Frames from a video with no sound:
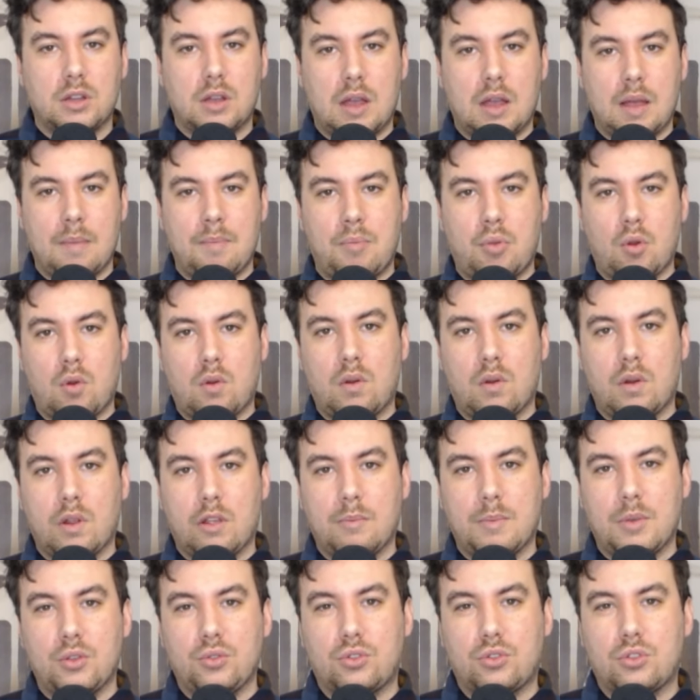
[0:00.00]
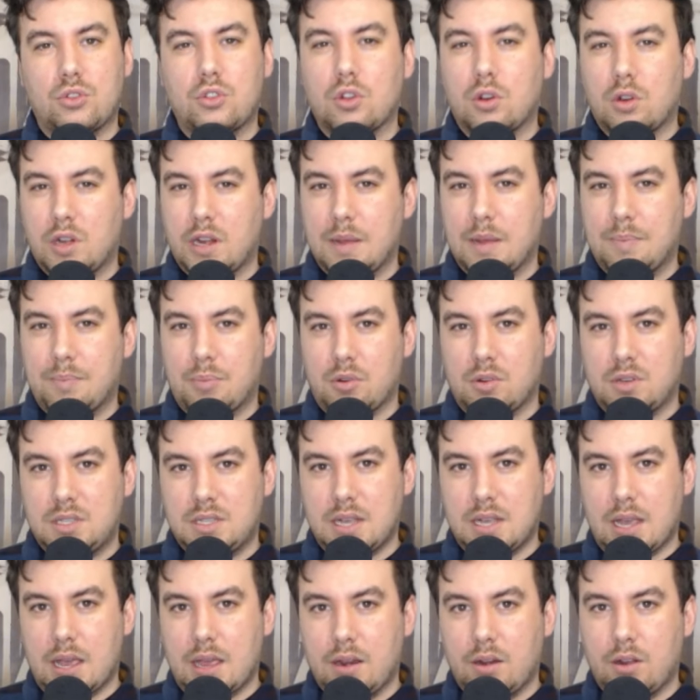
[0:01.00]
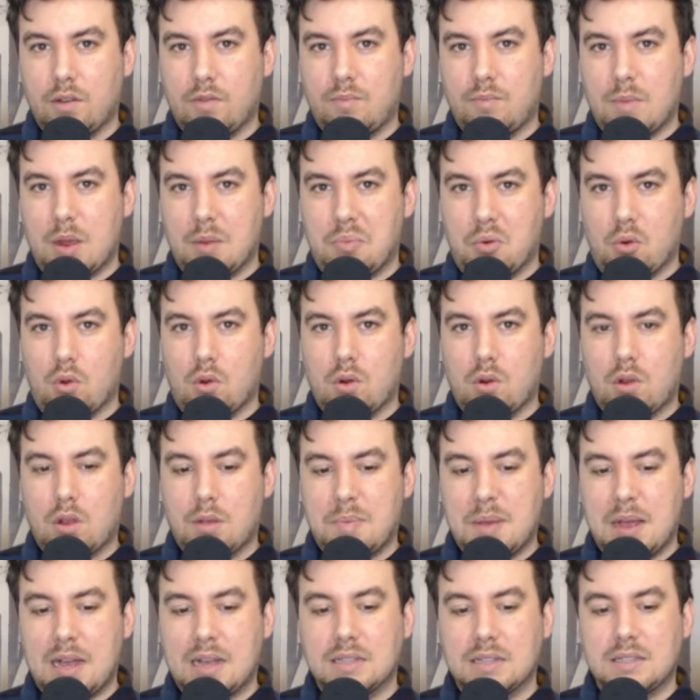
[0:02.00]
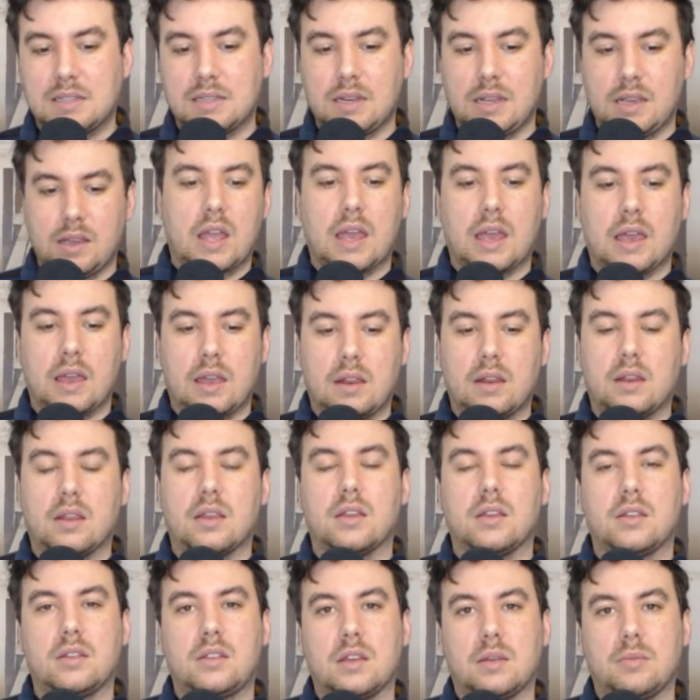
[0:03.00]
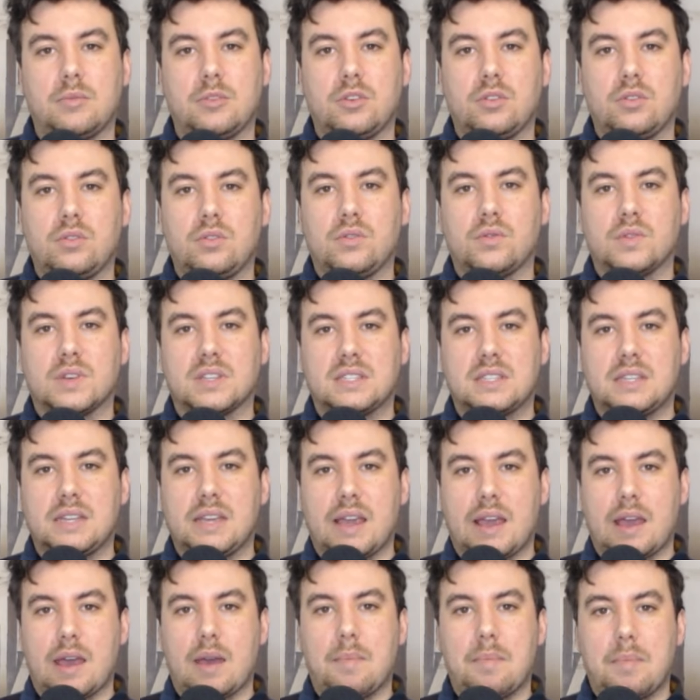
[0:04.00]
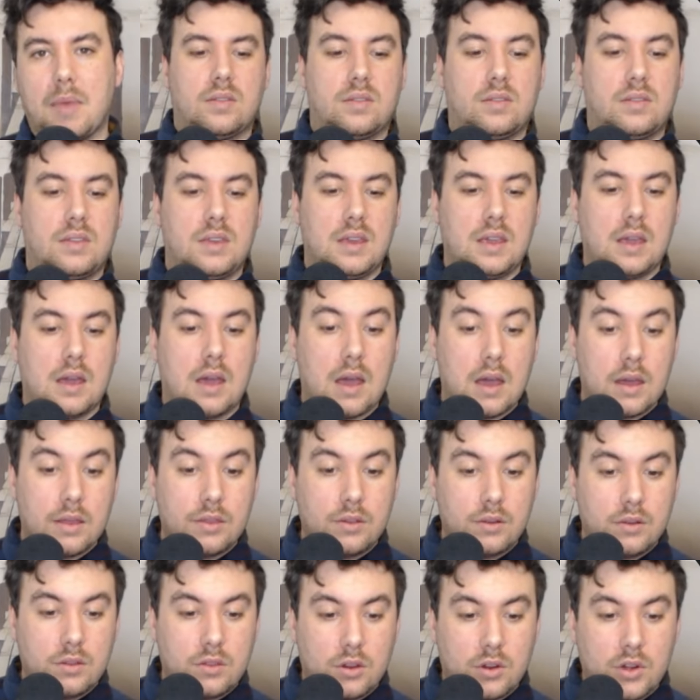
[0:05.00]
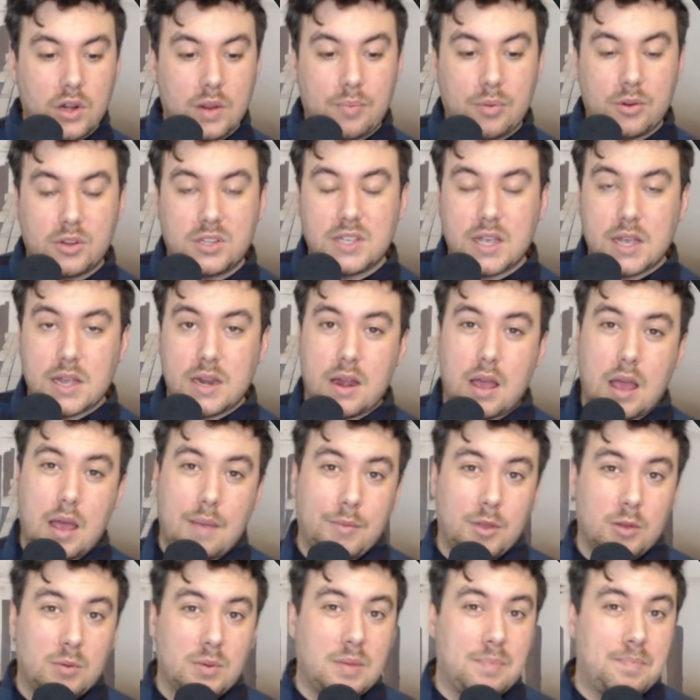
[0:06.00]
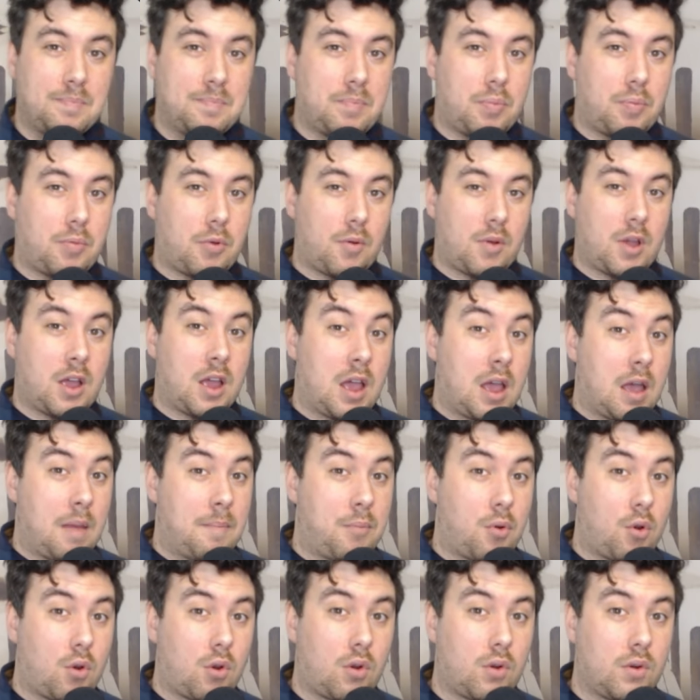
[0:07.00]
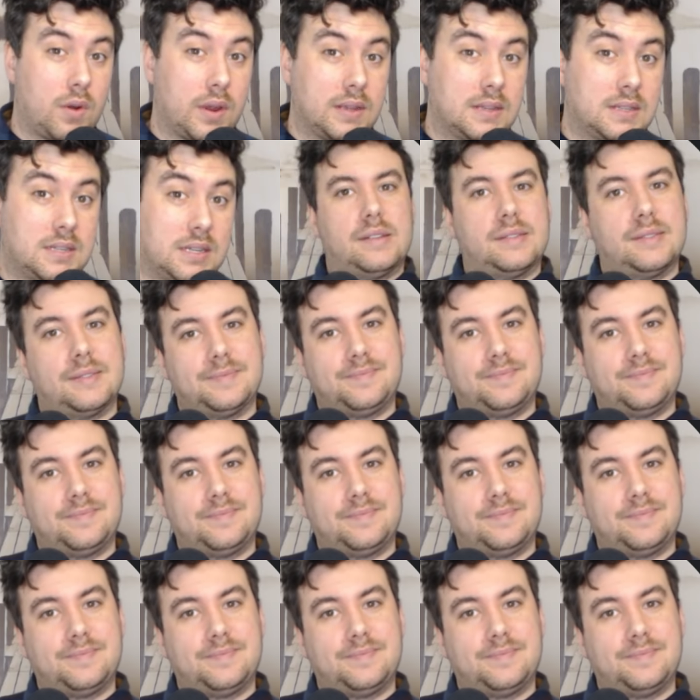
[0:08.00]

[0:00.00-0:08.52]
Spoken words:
borrowing about 30% of my borrow capacity in WUSDM. The other 30%, I'm going to be borrowing TI.